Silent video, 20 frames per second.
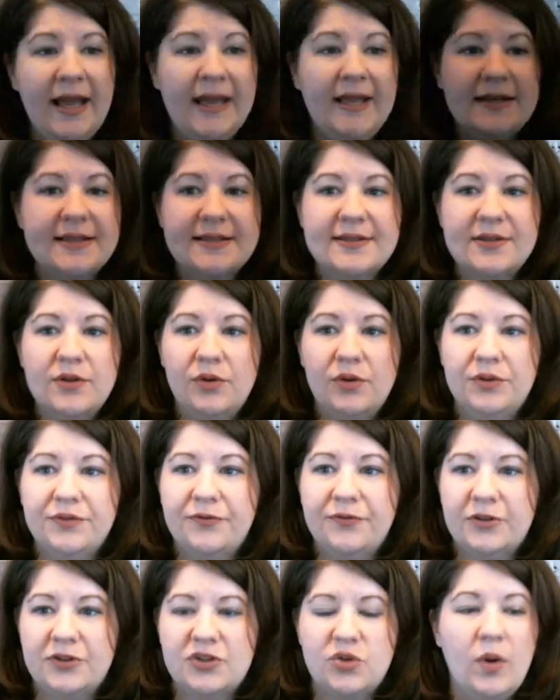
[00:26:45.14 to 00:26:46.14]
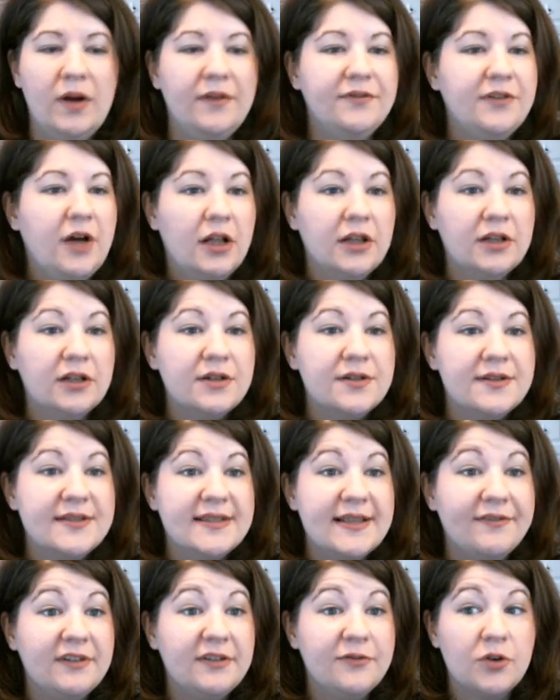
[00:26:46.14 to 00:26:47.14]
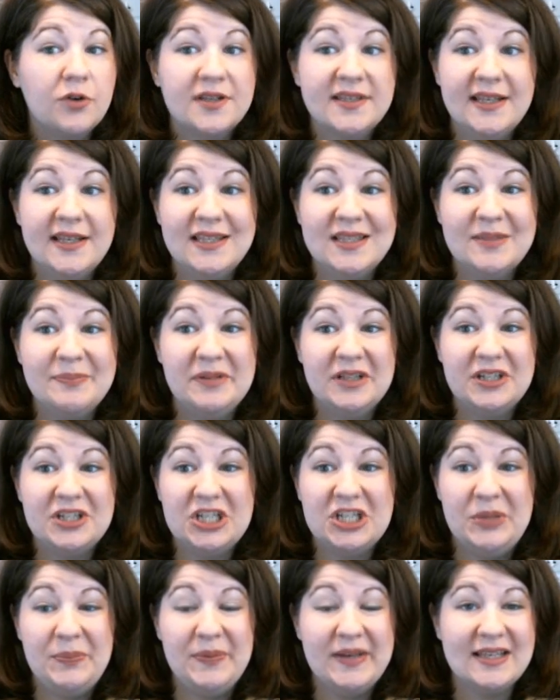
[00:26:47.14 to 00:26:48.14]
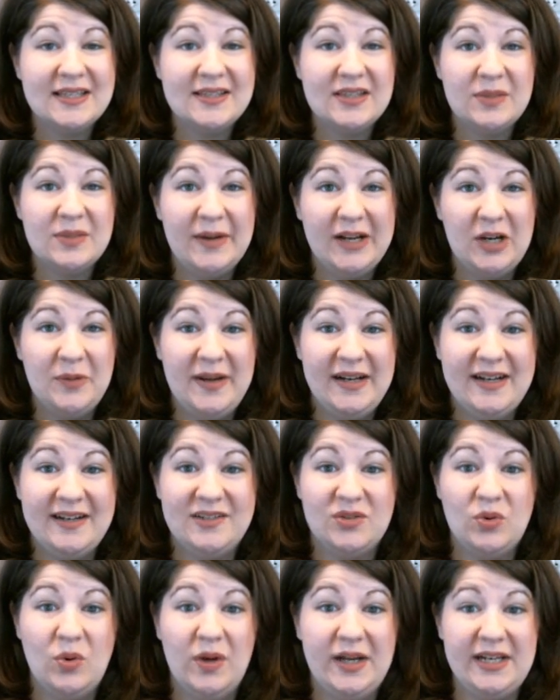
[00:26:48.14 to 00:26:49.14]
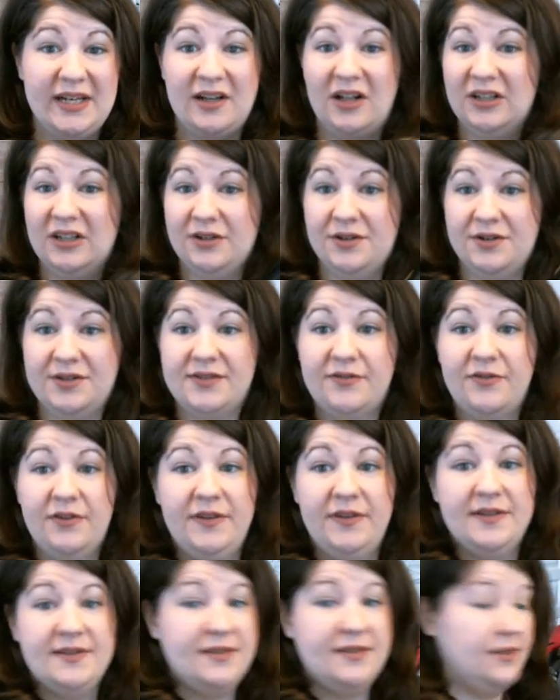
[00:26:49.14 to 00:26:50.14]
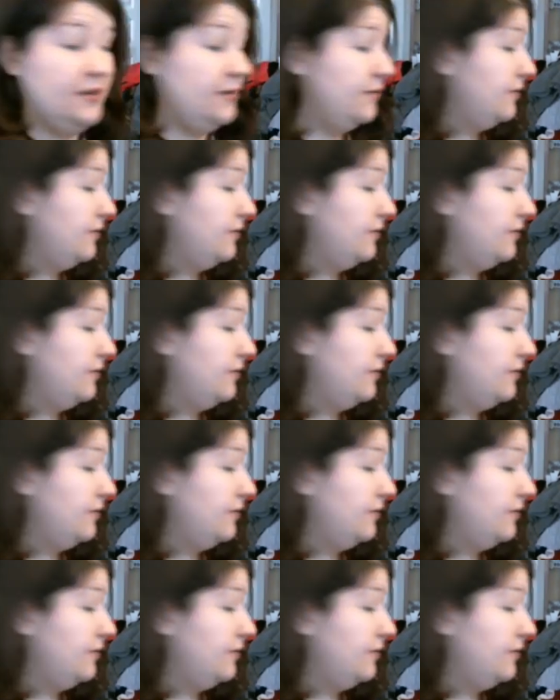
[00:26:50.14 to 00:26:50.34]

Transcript: and it sold for twelve dollars and seventy-four cents plus shipping. So the buyer paid twenty dollars for this